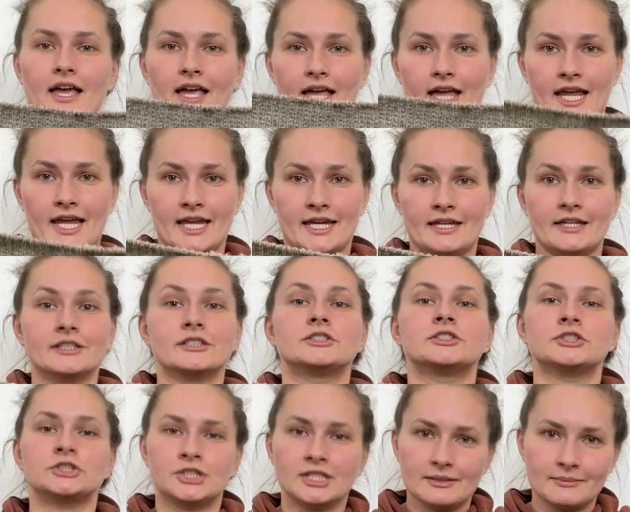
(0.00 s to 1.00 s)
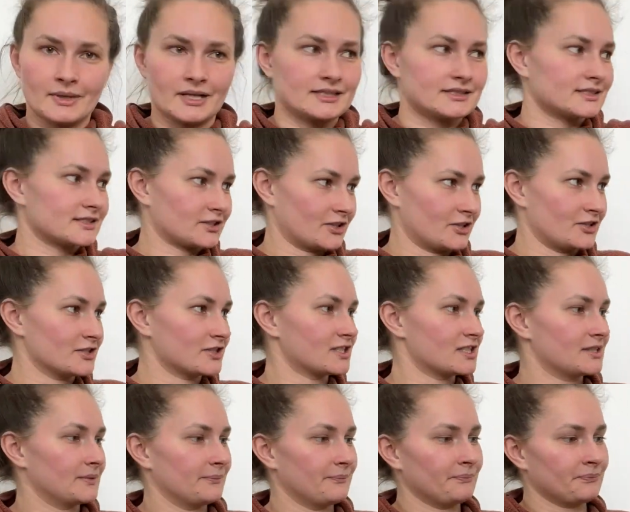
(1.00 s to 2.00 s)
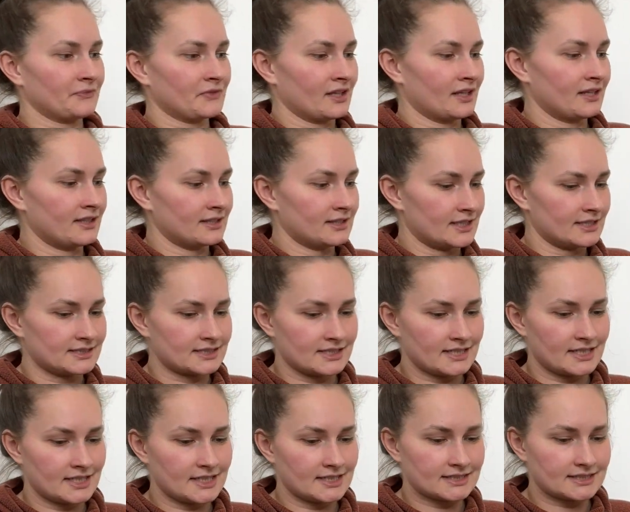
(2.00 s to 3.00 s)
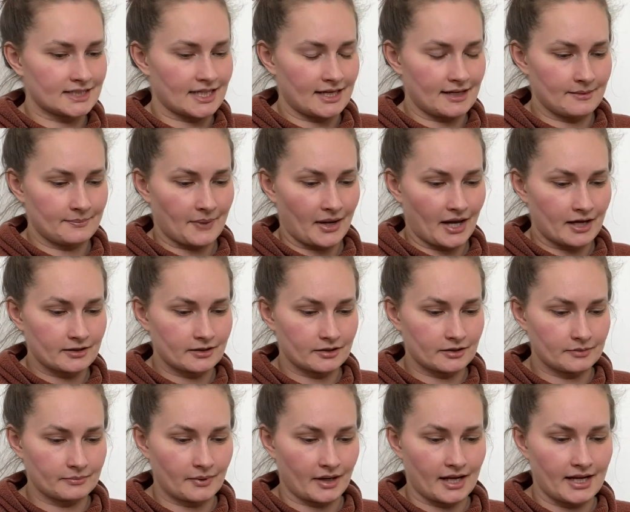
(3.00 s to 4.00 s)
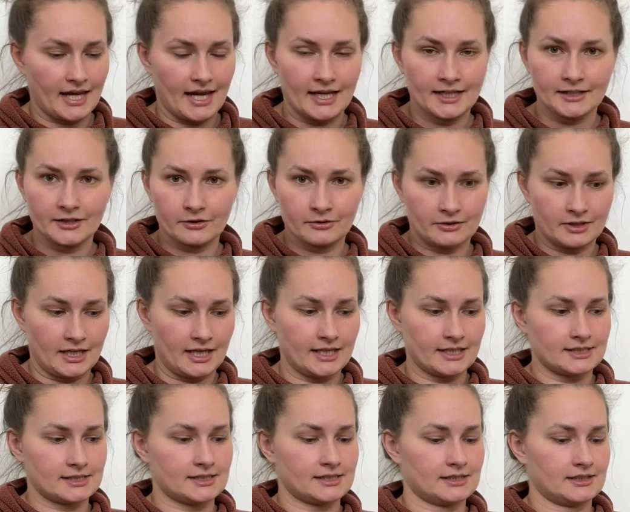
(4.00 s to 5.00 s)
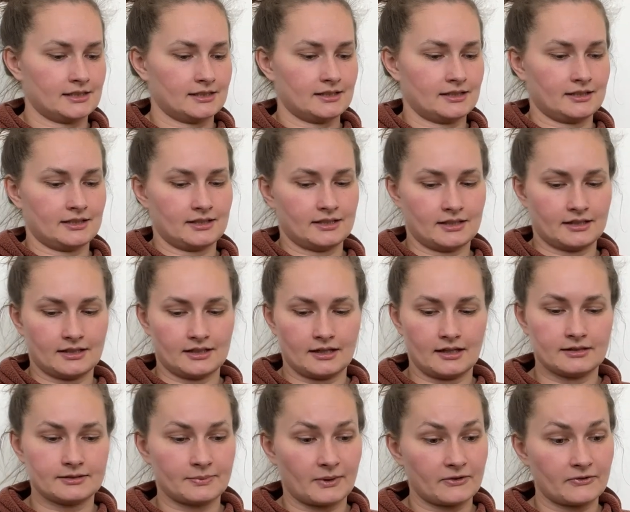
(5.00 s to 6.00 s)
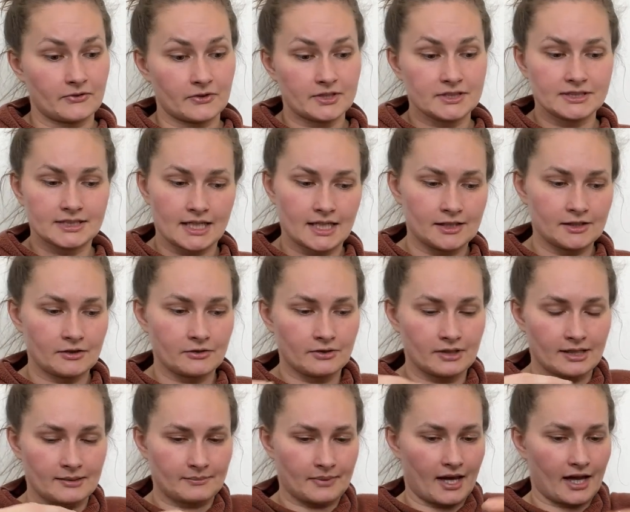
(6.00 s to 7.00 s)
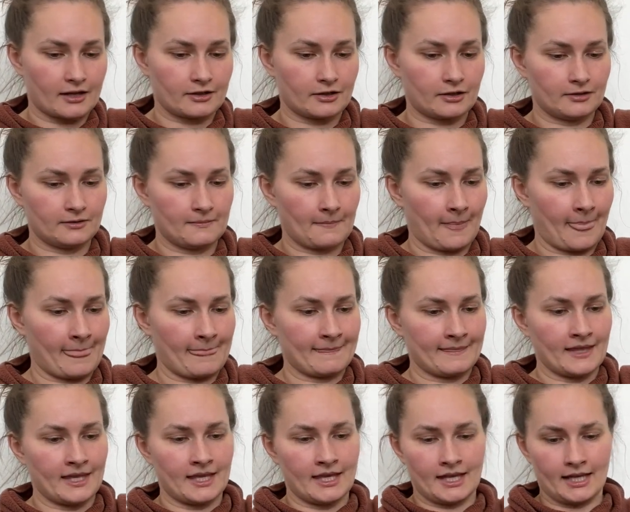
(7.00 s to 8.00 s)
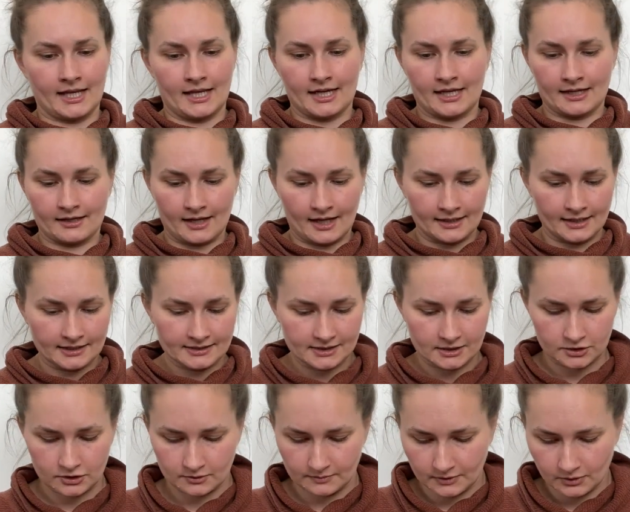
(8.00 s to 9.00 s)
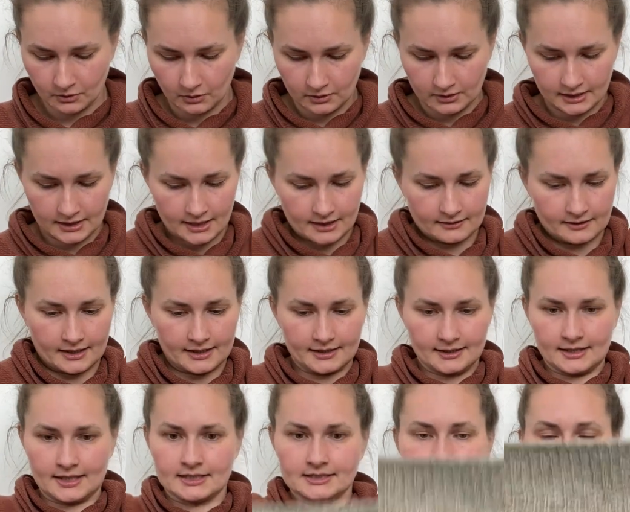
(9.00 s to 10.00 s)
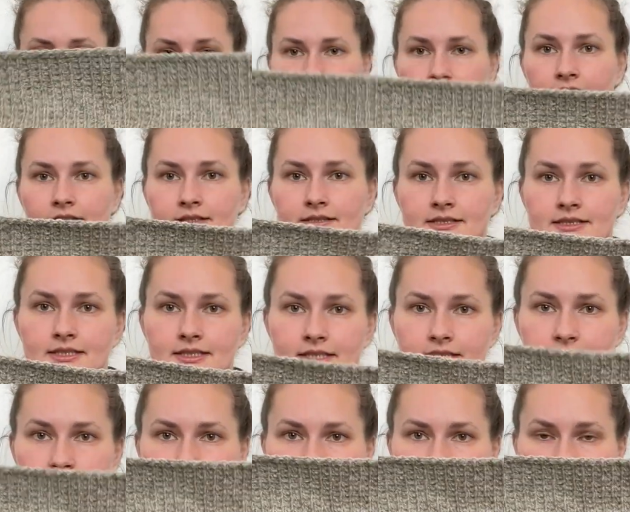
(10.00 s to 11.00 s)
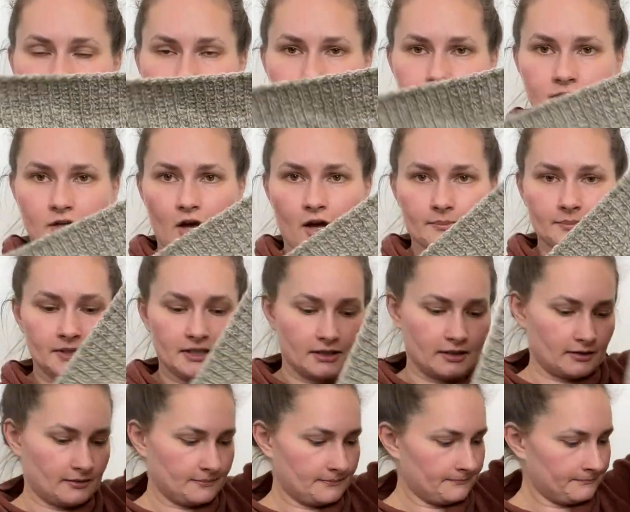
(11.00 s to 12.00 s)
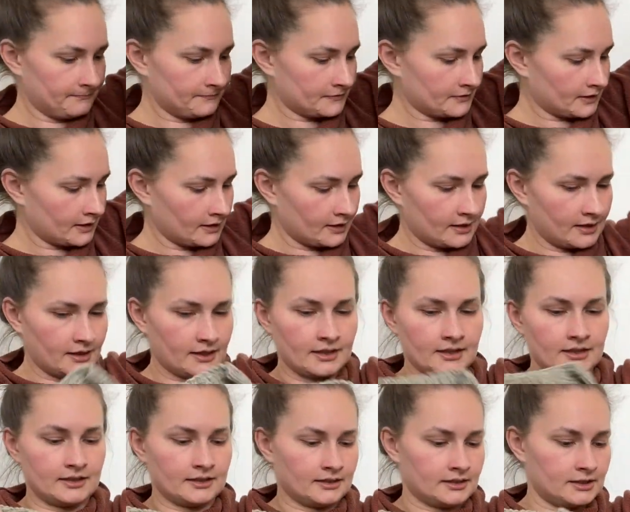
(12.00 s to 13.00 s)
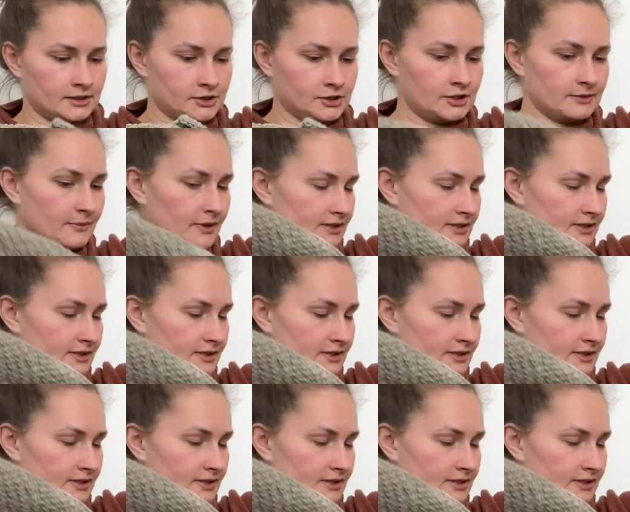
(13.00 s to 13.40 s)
a Chima skirt. This is a pattern by Eggyo Knit. It's my first Eggyo Knit pattern, and I guess I should be holding it like this because this is the top here. The Chima